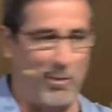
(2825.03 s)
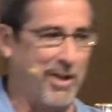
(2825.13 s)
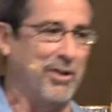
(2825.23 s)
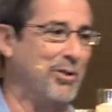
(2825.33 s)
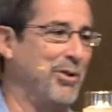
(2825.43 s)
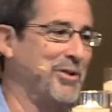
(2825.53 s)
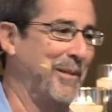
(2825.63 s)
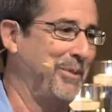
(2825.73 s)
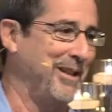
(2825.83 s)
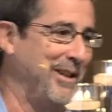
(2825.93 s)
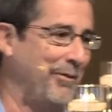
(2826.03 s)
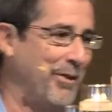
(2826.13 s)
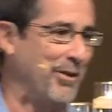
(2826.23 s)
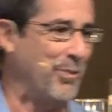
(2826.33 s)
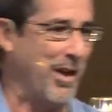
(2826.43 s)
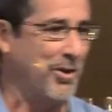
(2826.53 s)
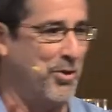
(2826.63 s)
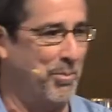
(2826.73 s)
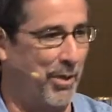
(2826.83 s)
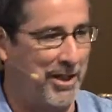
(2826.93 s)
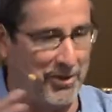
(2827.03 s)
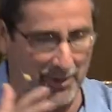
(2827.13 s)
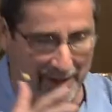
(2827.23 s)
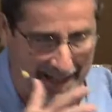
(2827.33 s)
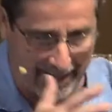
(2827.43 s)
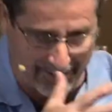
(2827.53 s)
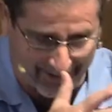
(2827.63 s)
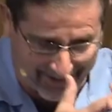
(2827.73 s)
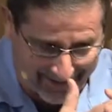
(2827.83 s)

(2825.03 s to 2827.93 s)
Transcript: Why don't you do something different? Why don't you bring two together?